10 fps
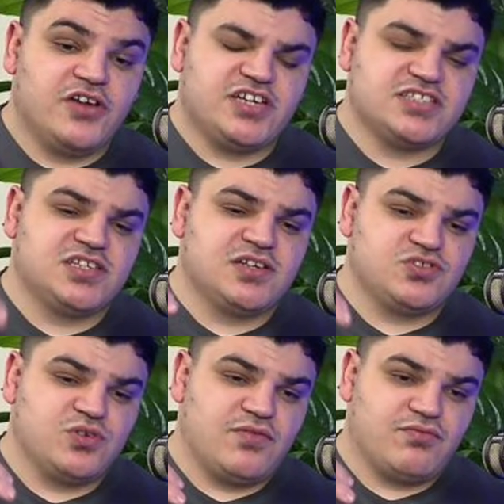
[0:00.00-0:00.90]
just to
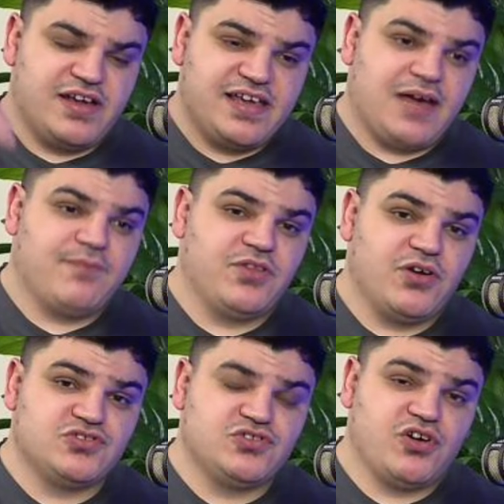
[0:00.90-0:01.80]
sort of recap for
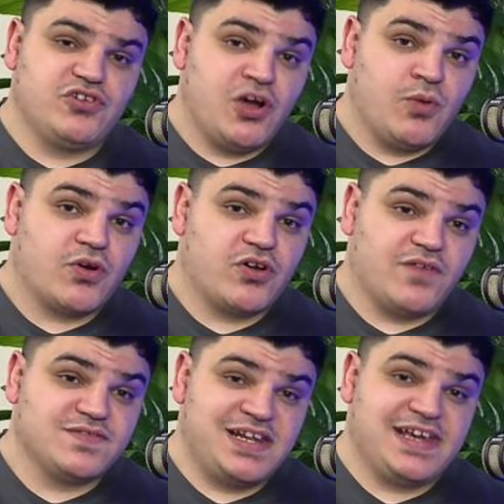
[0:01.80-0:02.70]
those who don't know what an
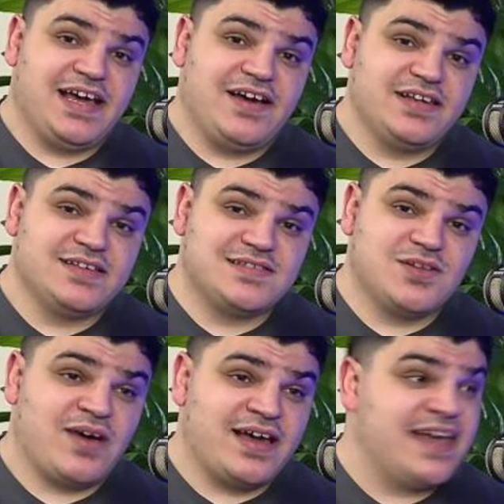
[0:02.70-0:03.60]
offset account is,
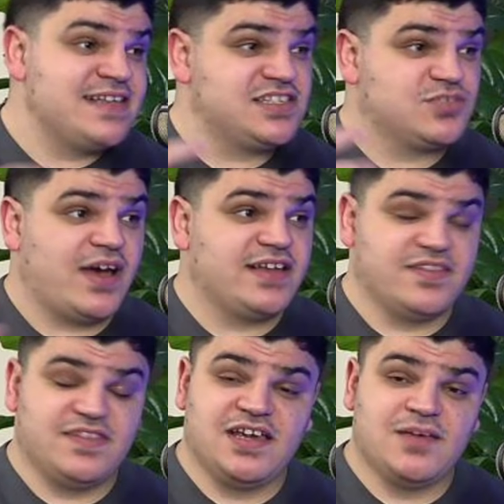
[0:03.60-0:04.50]
the easiest way
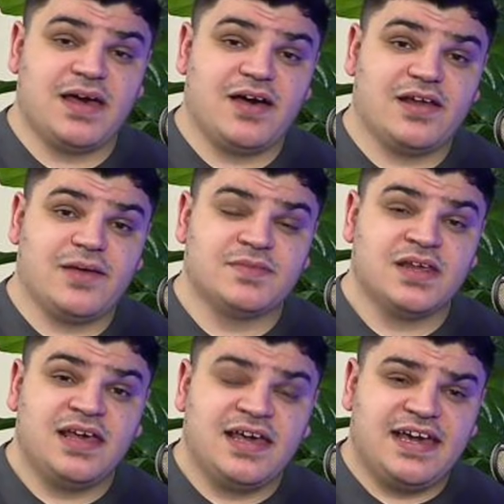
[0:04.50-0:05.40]
to think about
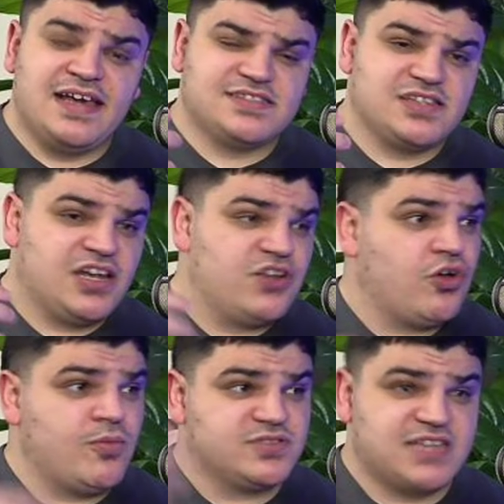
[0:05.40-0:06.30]
it is in a
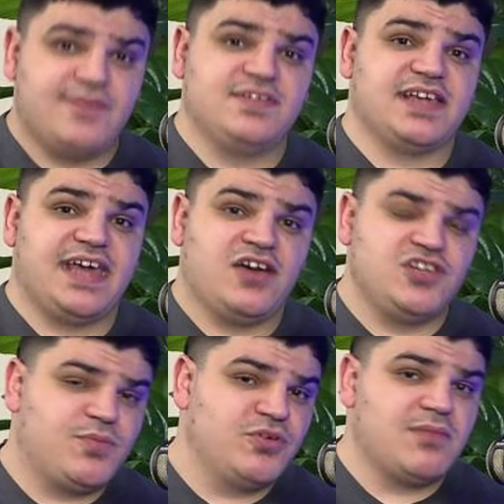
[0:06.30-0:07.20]
normal savings account,
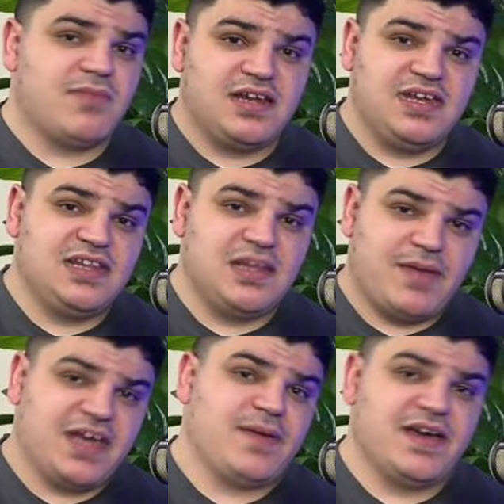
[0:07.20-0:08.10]
you put your money in, the
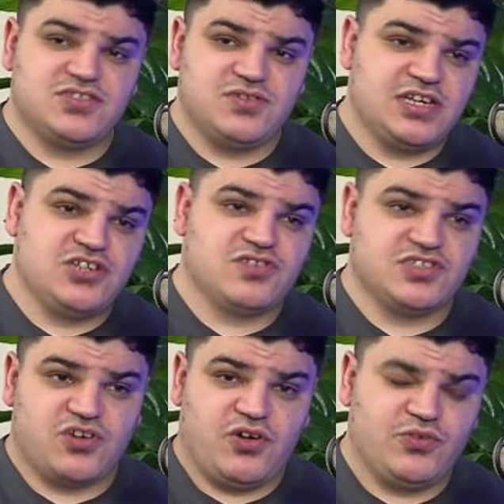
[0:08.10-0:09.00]
bank pays you
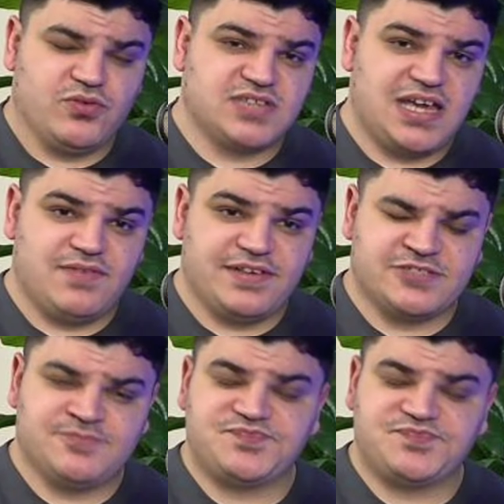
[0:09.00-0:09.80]
interest on your savings.